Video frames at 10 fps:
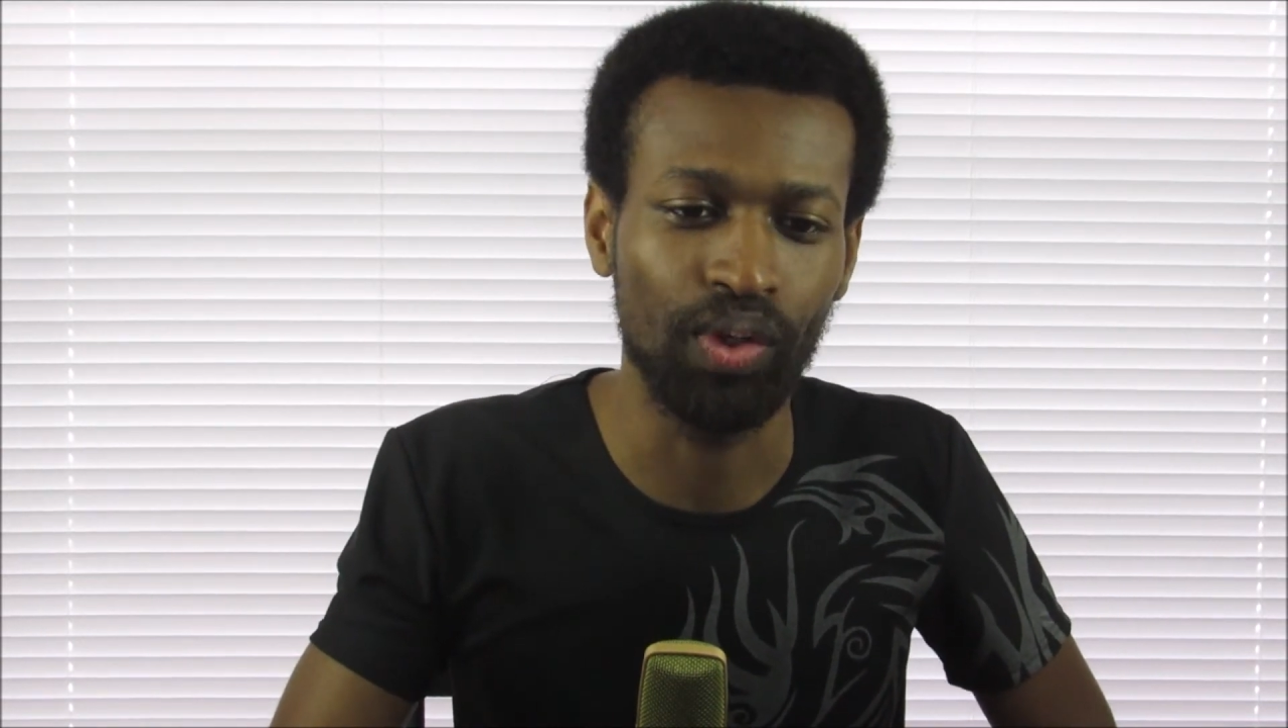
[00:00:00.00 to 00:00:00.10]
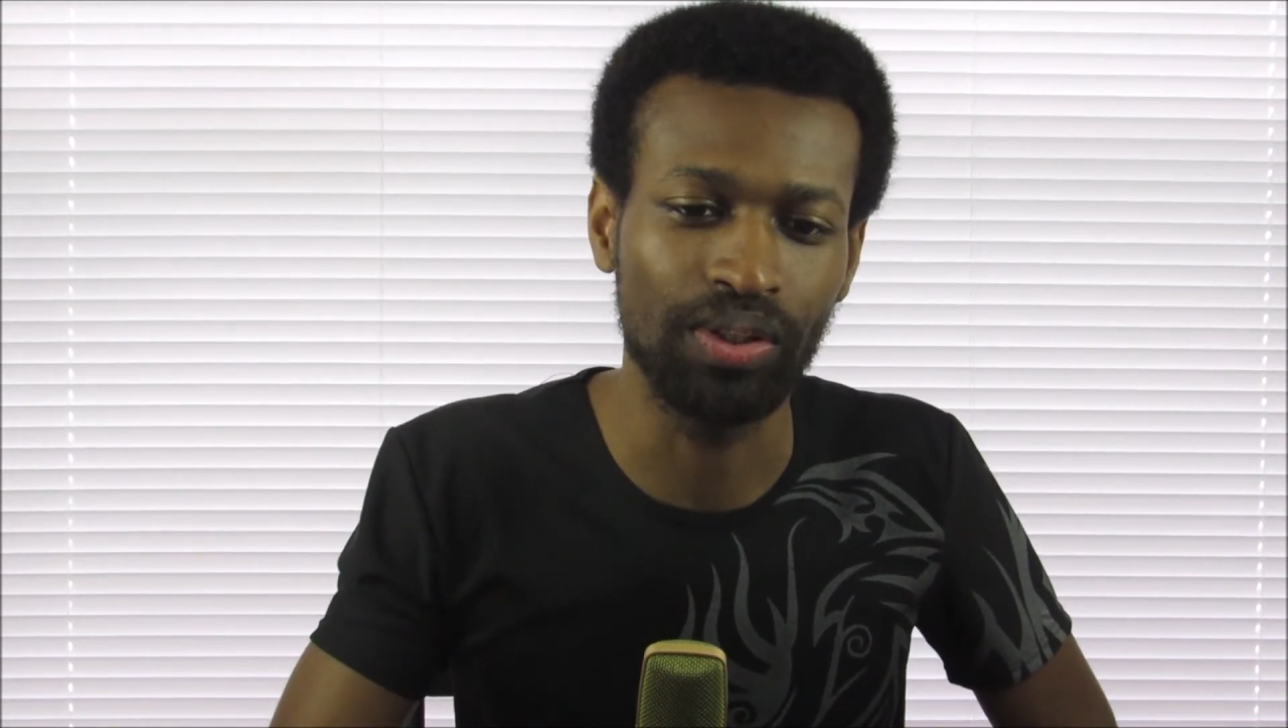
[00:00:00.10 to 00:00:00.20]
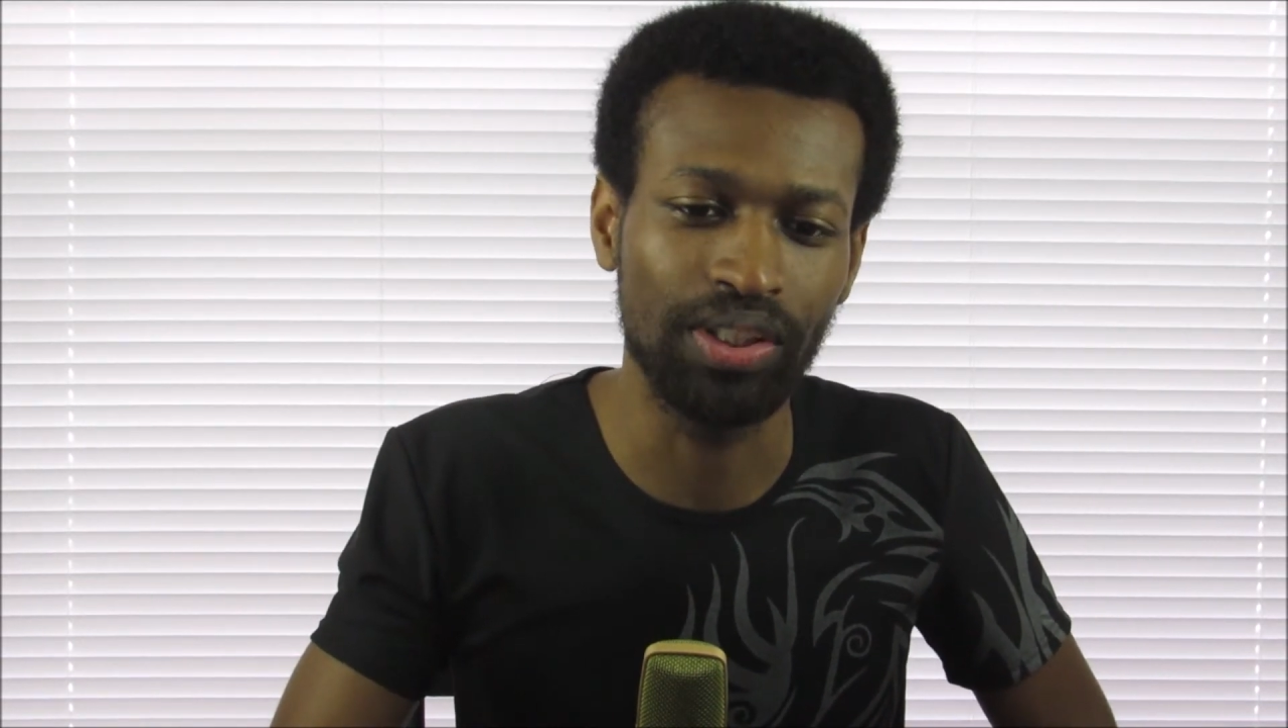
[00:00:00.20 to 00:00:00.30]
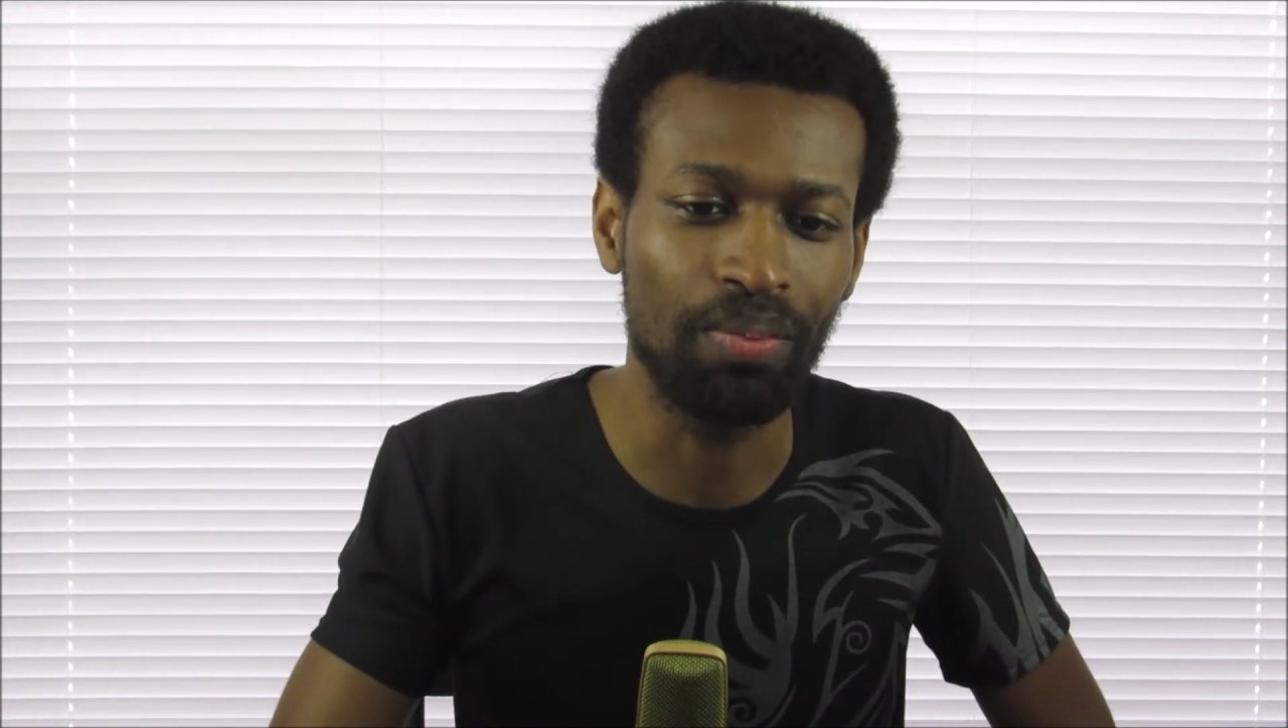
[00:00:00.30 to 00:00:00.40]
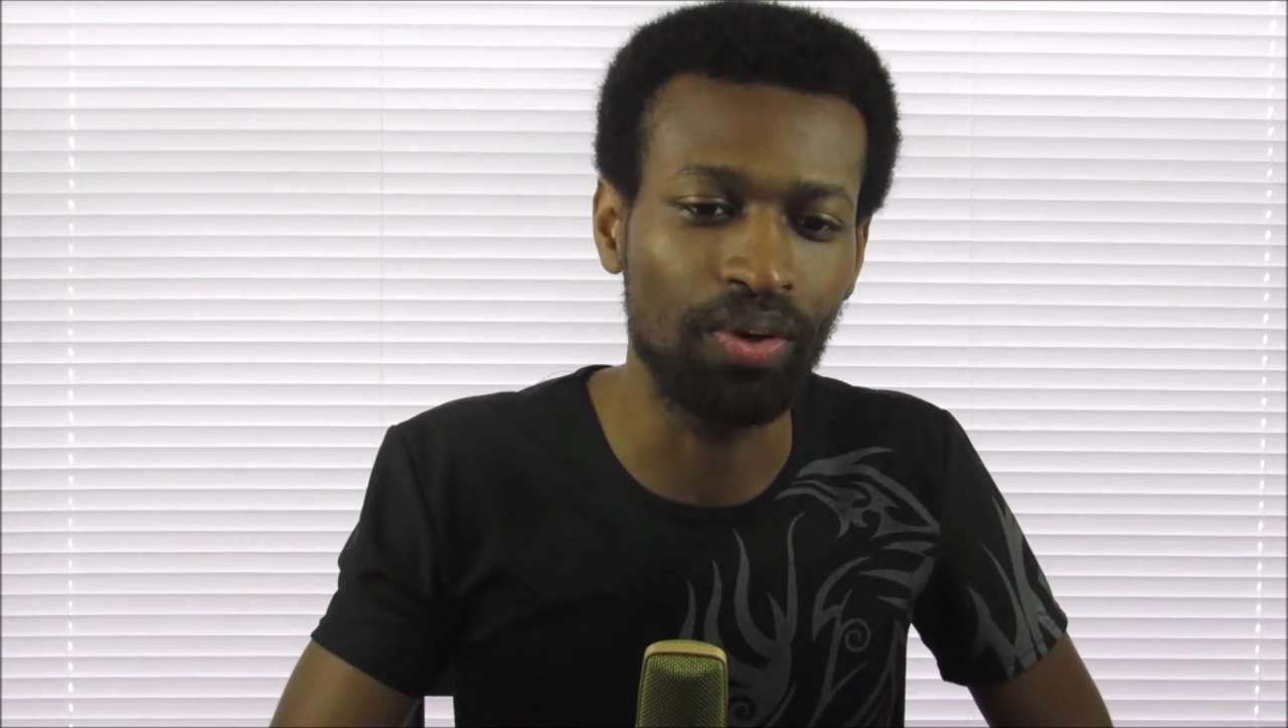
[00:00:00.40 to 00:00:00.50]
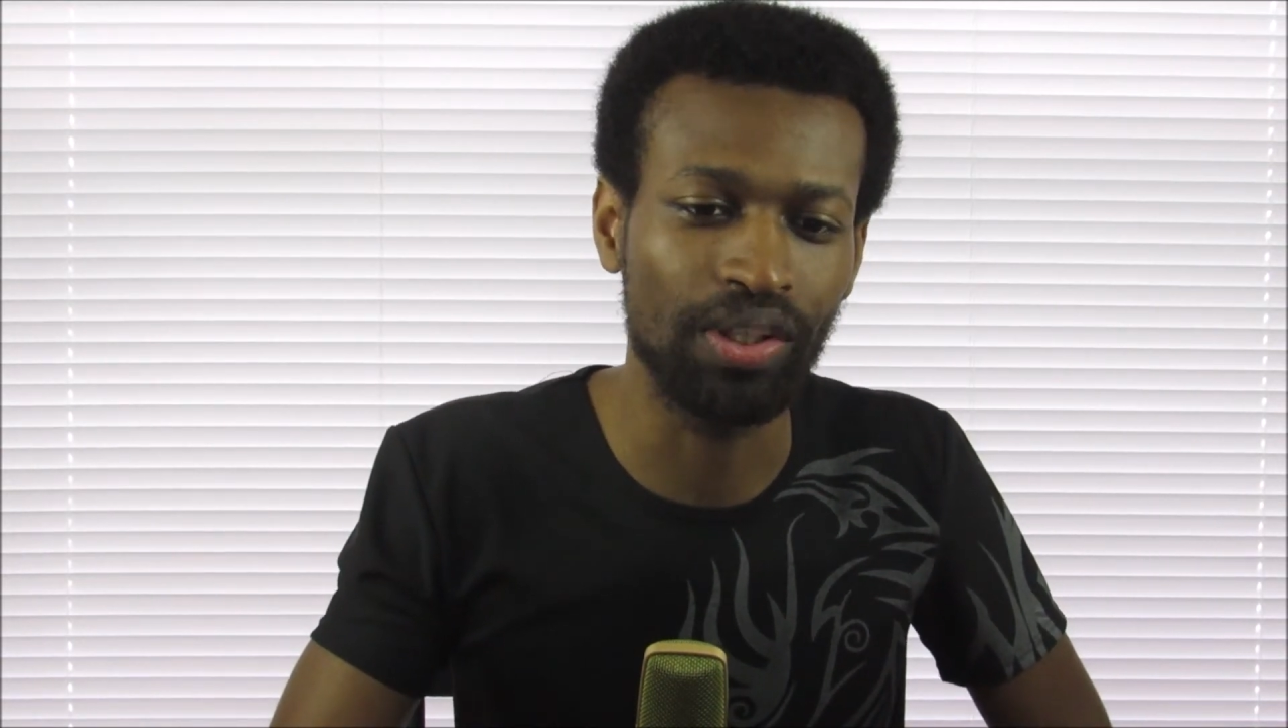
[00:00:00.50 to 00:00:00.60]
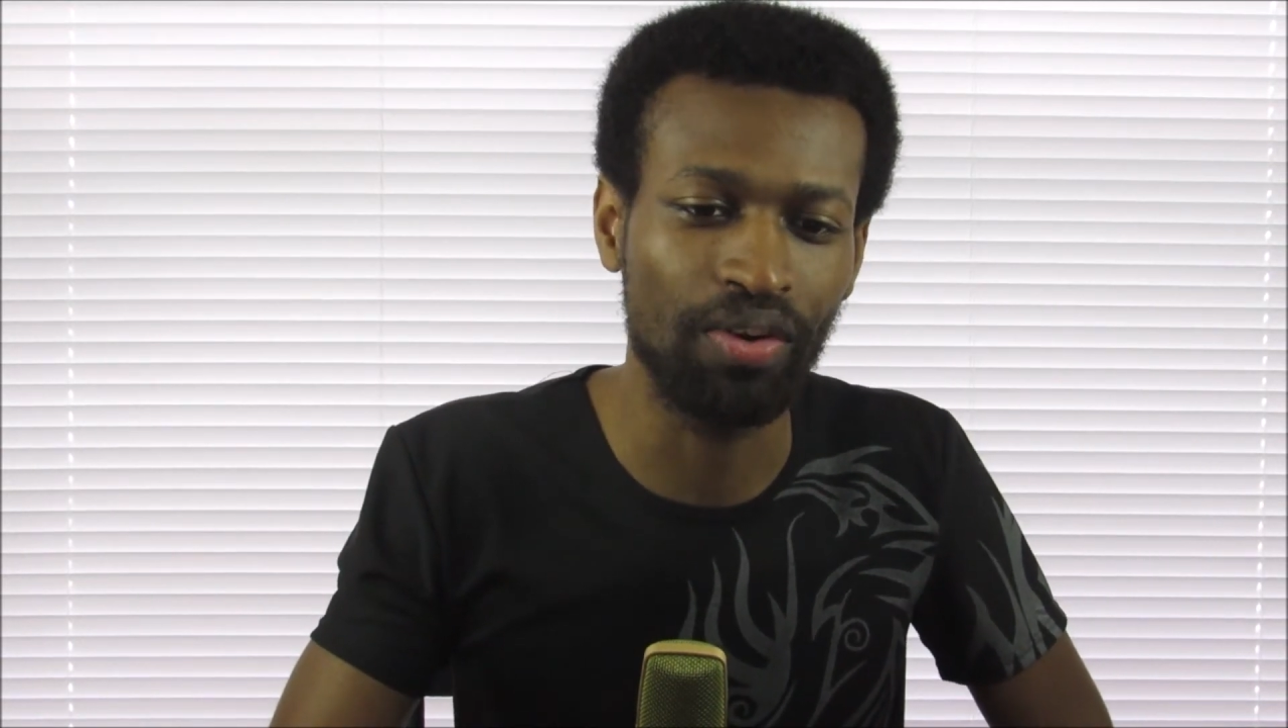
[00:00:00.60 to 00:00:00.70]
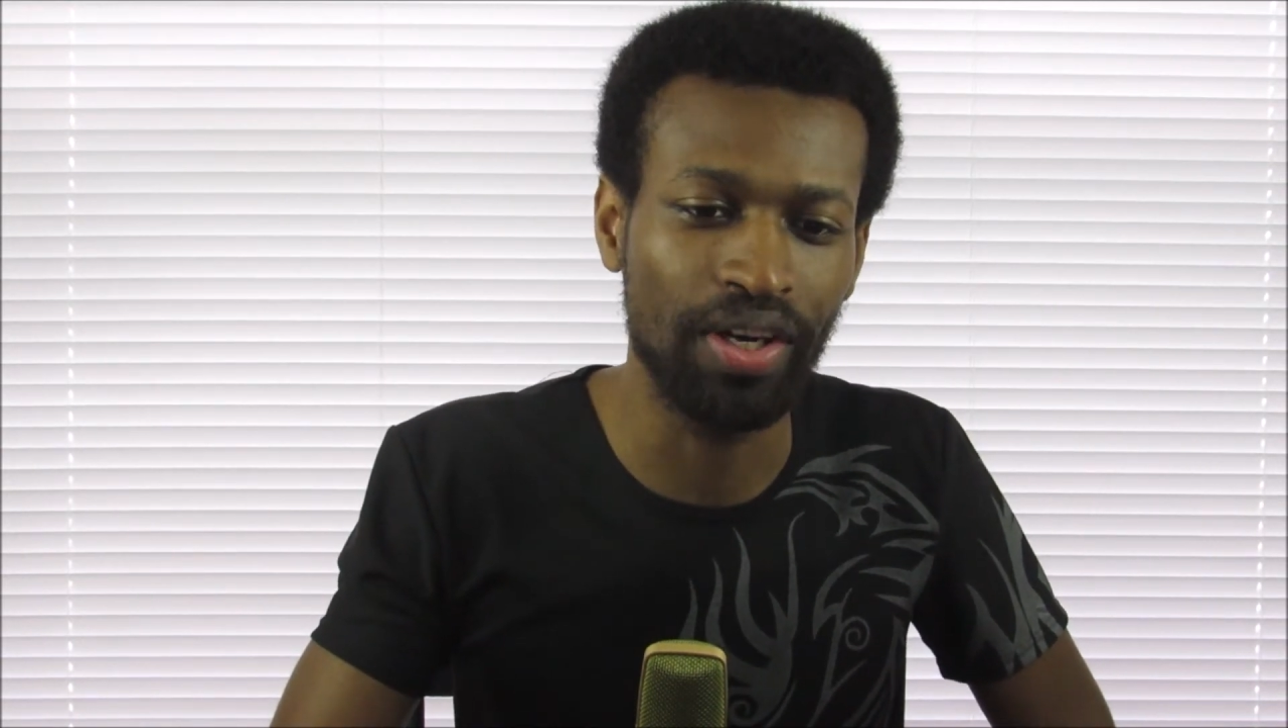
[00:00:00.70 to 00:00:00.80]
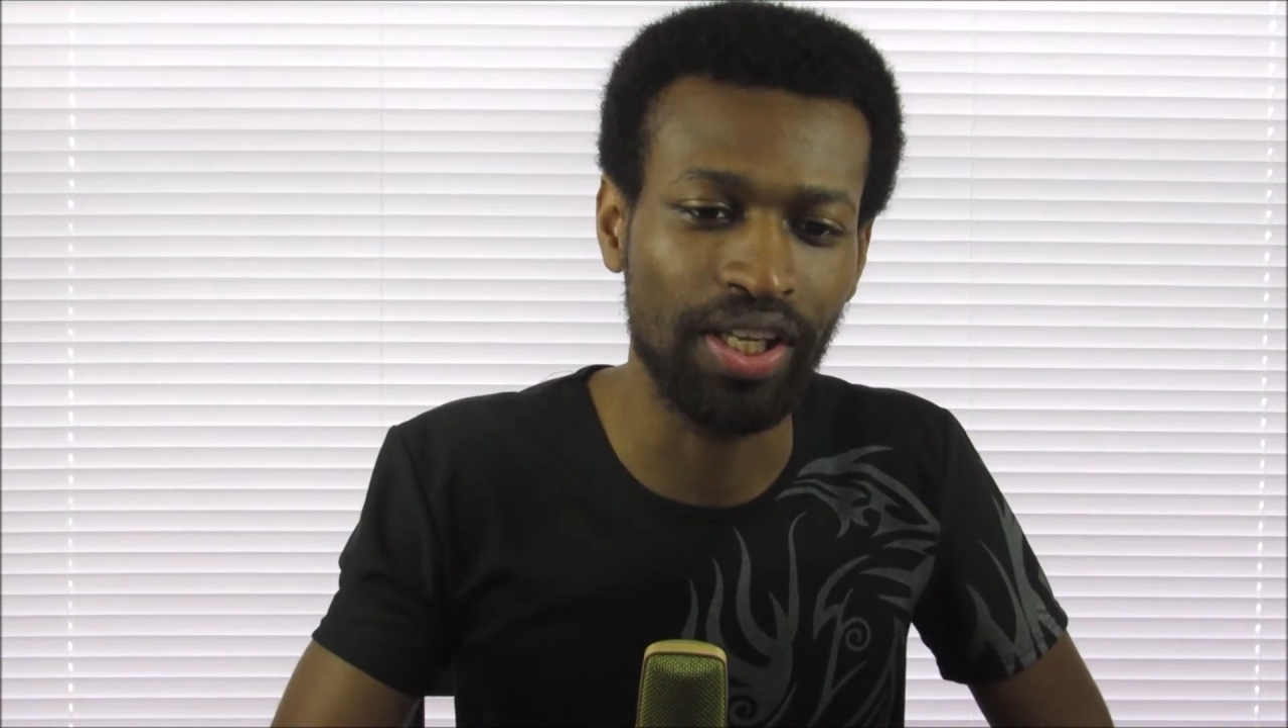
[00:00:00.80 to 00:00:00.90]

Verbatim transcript: we'll see more